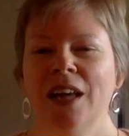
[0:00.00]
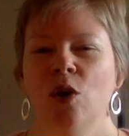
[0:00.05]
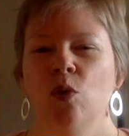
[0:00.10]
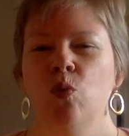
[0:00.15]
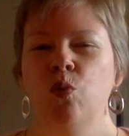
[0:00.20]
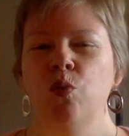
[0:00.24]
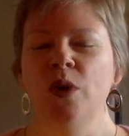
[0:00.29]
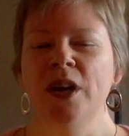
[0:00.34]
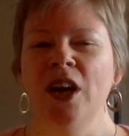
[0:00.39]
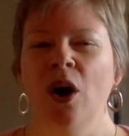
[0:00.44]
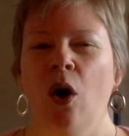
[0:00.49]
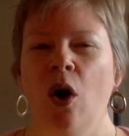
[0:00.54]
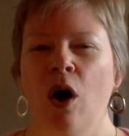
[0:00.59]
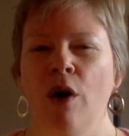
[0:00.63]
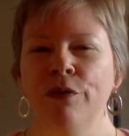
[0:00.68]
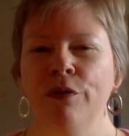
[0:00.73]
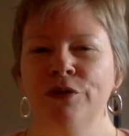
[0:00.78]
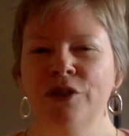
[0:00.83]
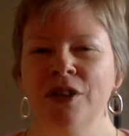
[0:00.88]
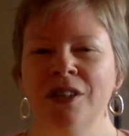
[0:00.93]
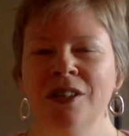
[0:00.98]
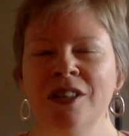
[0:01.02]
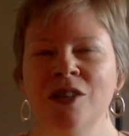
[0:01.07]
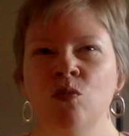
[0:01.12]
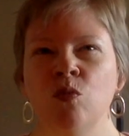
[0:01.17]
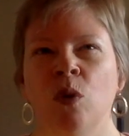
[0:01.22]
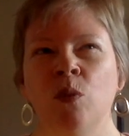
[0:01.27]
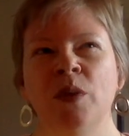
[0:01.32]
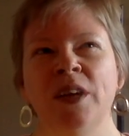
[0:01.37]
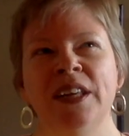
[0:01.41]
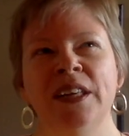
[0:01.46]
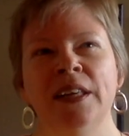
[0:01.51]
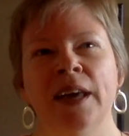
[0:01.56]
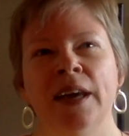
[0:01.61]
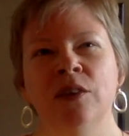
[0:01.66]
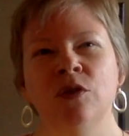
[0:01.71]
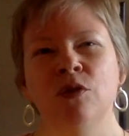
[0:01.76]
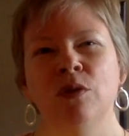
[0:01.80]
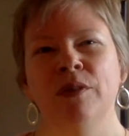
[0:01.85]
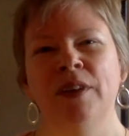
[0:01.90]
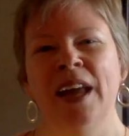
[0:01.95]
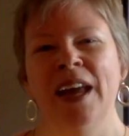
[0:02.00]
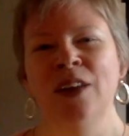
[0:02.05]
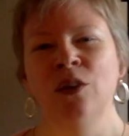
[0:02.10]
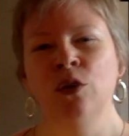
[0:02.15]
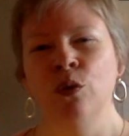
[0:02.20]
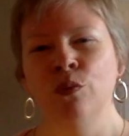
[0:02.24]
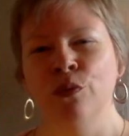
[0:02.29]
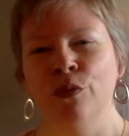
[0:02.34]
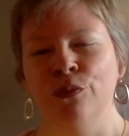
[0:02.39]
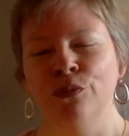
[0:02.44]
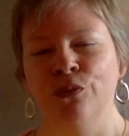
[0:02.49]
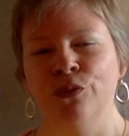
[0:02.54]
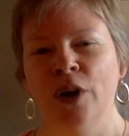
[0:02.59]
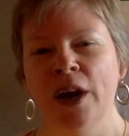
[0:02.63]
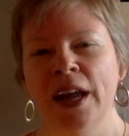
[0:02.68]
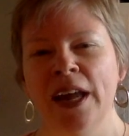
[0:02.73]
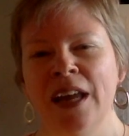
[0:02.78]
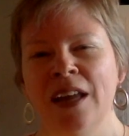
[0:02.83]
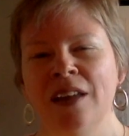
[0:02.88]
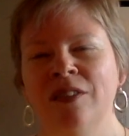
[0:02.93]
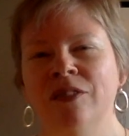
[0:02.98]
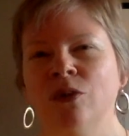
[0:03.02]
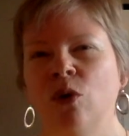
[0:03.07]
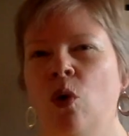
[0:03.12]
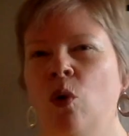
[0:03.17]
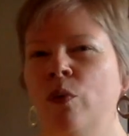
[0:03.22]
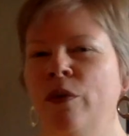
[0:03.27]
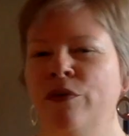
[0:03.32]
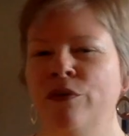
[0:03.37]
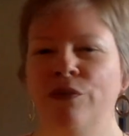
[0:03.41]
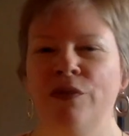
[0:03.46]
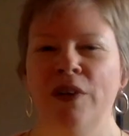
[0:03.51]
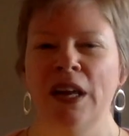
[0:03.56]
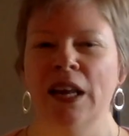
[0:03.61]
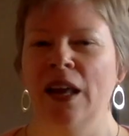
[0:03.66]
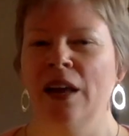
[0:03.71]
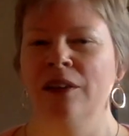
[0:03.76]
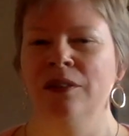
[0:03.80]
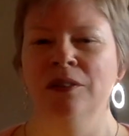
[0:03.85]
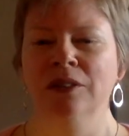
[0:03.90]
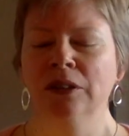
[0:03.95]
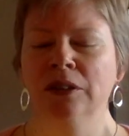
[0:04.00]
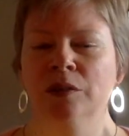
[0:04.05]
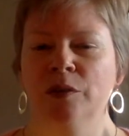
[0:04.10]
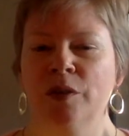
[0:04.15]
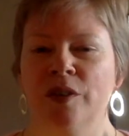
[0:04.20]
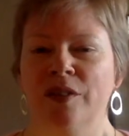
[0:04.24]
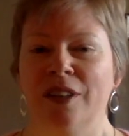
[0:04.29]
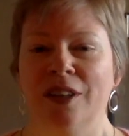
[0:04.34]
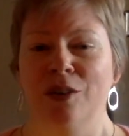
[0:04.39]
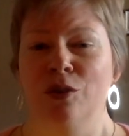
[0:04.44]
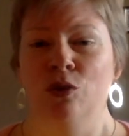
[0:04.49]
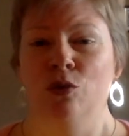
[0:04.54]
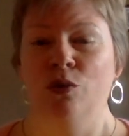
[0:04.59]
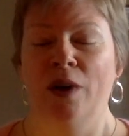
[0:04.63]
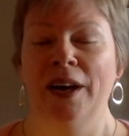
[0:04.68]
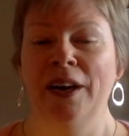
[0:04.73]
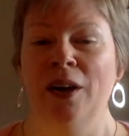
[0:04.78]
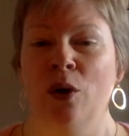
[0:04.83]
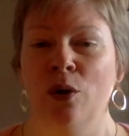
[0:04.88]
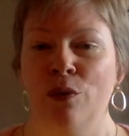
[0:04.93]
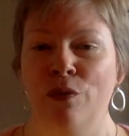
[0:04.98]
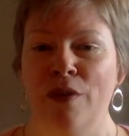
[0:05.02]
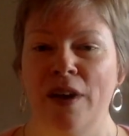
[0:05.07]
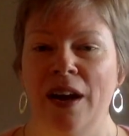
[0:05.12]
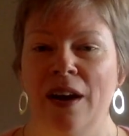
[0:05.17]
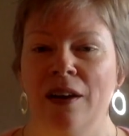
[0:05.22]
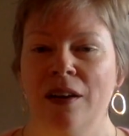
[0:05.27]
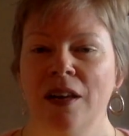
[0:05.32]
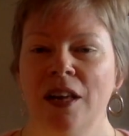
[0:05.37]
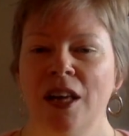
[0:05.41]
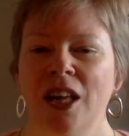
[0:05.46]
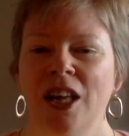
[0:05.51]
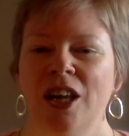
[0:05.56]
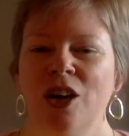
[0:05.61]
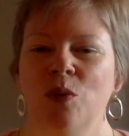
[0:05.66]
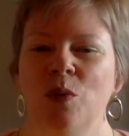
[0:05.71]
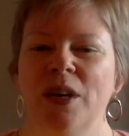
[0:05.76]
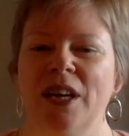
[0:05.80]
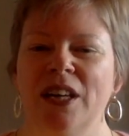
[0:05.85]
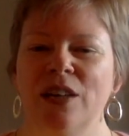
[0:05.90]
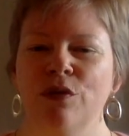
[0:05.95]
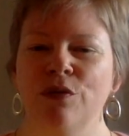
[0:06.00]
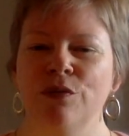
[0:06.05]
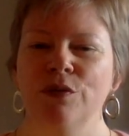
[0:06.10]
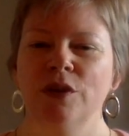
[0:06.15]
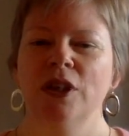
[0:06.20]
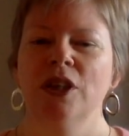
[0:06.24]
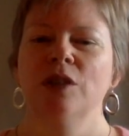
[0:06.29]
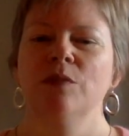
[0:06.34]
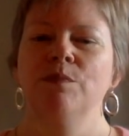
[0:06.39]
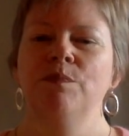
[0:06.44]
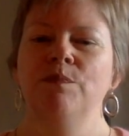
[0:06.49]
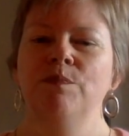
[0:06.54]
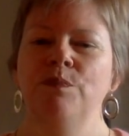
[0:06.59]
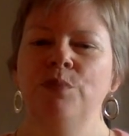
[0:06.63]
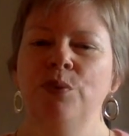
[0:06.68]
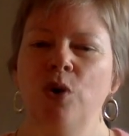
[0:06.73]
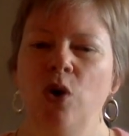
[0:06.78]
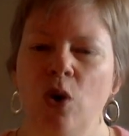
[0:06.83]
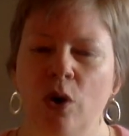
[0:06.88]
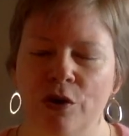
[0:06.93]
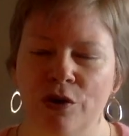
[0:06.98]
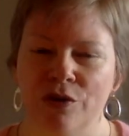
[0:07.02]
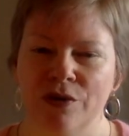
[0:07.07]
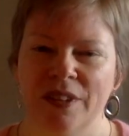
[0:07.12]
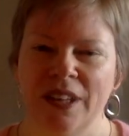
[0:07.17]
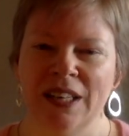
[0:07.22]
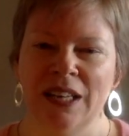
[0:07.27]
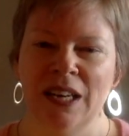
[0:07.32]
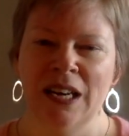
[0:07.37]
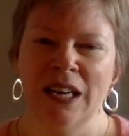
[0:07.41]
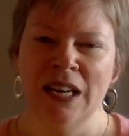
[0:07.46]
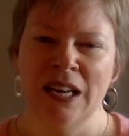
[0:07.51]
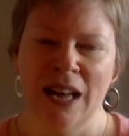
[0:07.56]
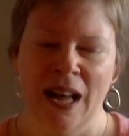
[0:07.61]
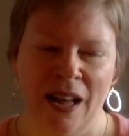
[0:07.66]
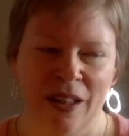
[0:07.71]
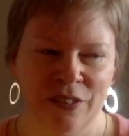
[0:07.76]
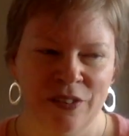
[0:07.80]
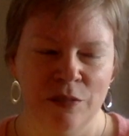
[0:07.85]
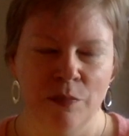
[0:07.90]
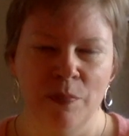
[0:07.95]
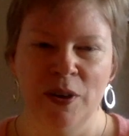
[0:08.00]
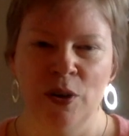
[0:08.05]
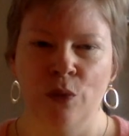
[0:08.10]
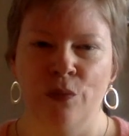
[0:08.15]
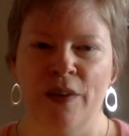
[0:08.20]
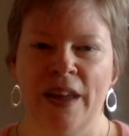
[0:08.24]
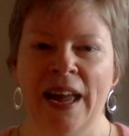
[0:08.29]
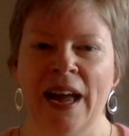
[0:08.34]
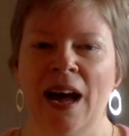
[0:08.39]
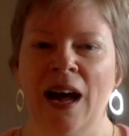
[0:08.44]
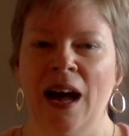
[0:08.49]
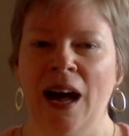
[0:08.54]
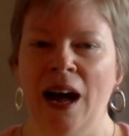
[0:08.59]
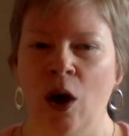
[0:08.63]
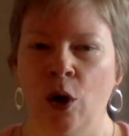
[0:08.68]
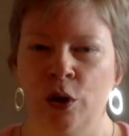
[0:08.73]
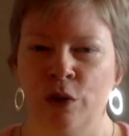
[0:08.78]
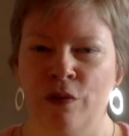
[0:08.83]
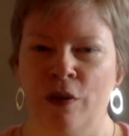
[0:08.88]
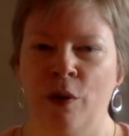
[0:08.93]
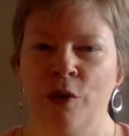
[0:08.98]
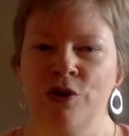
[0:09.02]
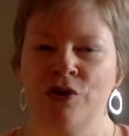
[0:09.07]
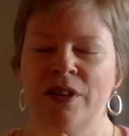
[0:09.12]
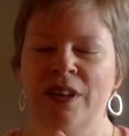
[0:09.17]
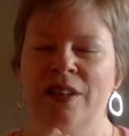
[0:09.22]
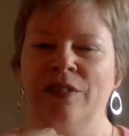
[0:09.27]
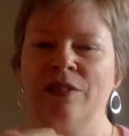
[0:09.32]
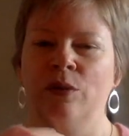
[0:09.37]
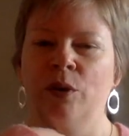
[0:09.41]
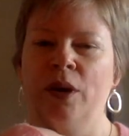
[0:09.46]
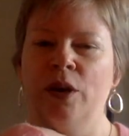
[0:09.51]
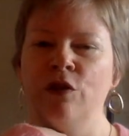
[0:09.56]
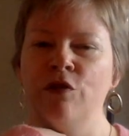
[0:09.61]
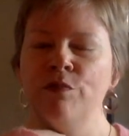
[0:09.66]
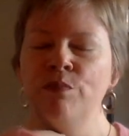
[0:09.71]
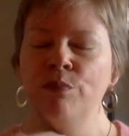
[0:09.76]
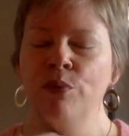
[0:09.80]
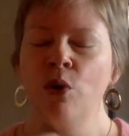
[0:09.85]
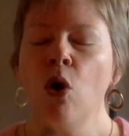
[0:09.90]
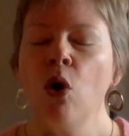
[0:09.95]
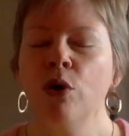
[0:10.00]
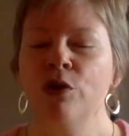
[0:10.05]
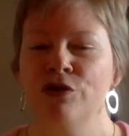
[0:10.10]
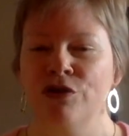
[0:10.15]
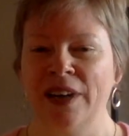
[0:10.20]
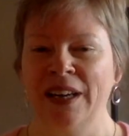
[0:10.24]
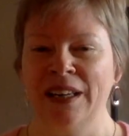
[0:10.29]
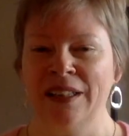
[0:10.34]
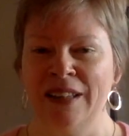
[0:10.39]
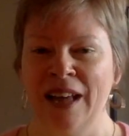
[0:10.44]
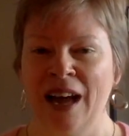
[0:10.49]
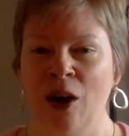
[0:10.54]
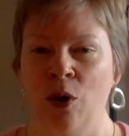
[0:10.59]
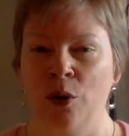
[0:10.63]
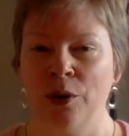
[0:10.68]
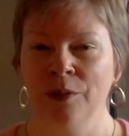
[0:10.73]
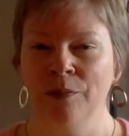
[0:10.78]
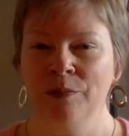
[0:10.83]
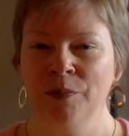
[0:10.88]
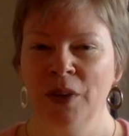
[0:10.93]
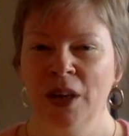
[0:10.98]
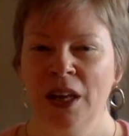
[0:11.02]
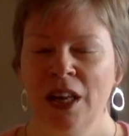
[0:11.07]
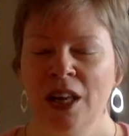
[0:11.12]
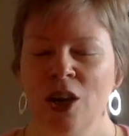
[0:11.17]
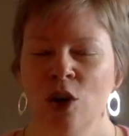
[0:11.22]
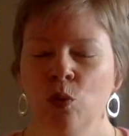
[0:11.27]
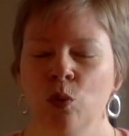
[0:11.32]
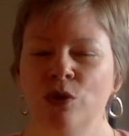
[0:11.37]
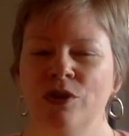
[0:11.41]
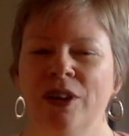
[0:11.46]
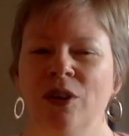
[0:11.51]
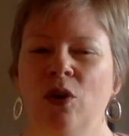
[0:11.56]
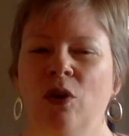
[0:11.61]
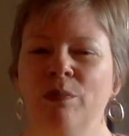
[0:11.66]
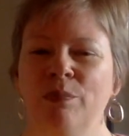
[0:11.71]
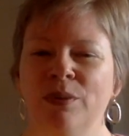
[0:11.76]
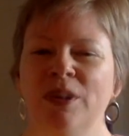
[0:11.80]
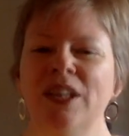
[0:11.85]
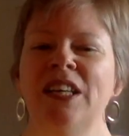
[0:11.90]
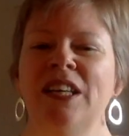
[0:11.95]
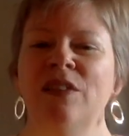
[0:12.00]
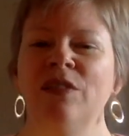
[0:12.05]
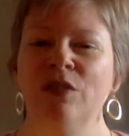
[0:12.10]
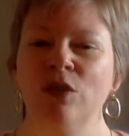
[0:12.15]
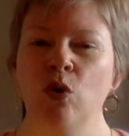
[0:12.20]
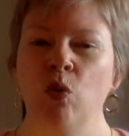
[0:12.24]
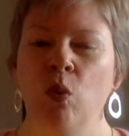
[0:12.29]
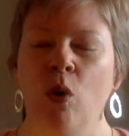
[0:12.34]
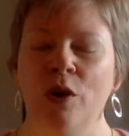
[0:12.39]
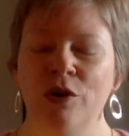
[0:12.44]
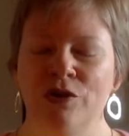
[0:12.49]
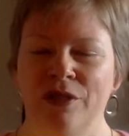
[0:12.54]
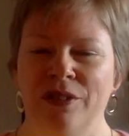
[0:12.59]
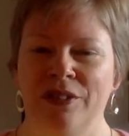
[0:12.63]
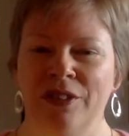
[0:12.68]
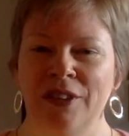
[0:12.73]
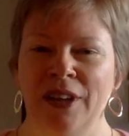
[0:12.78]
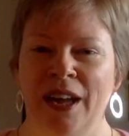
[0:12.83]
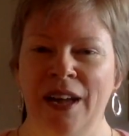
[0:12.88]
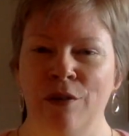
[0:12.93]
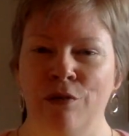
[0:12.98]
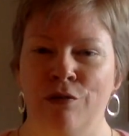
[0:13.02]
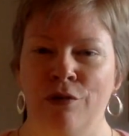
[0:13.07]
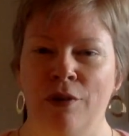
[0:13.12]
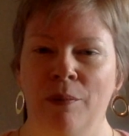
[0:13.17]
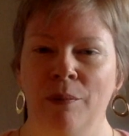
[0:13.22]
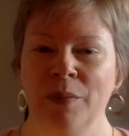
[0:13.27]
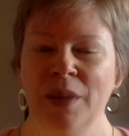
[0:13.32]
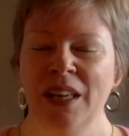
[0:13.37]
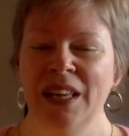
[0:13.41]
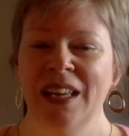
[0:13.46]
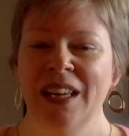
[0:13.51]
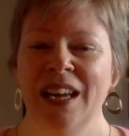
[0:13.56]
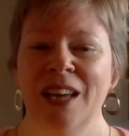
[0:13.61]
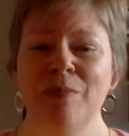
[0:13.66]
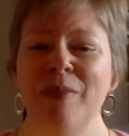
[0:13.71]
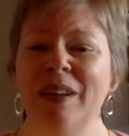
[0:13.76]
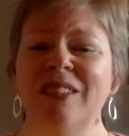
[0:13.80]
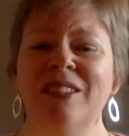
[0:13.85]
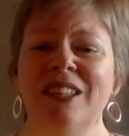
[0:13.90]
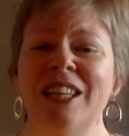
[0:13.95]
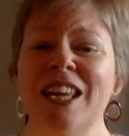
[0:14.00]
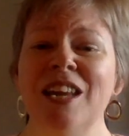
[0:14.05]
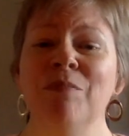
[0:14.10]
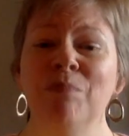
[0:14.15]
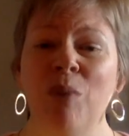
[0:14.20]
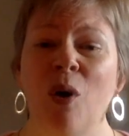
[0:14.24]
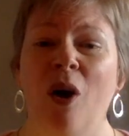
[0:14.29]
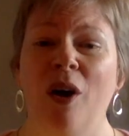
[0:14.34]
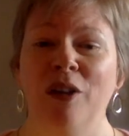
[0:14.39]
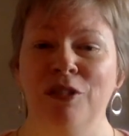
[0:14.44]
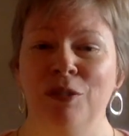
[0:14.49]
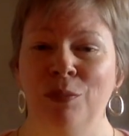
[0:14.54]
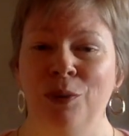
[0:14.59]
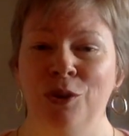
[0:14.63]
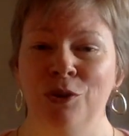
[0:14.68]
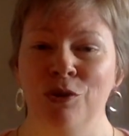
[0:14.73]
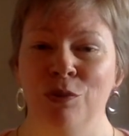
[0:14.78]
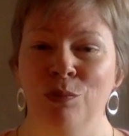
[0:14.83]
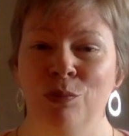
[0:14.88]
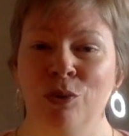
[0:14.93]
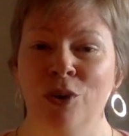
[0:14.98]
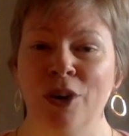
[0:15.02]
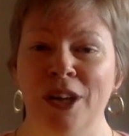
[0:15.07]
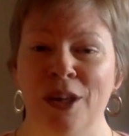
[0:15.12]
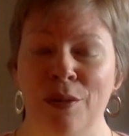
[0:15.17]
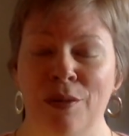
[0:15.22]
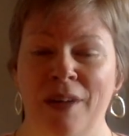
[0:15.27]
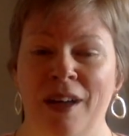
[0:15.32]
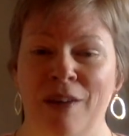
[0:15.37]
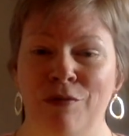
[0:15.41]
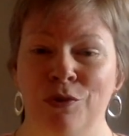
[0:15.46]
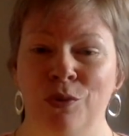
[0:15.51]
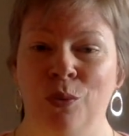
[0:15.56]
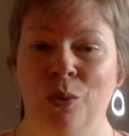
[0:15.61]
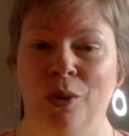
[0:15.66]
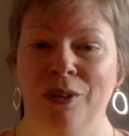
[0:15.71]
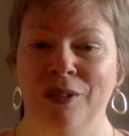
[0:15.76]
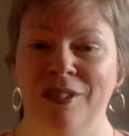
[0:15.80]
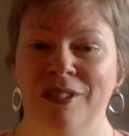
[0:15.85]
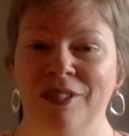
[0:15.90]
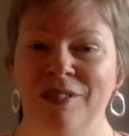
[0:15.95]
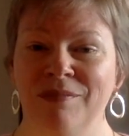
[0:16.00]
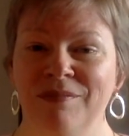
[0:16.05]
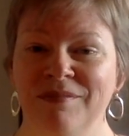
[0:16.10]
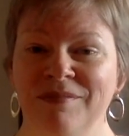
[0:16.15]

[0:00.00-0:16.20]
We often, when we get to the end of a phrase or we feel like, oh, we're starting to run out of air, we kind of push that last bit of air out of our chest, so kind of pushing down, which then completely squashes the diaphragm and makes it impossible to breathe afterwards.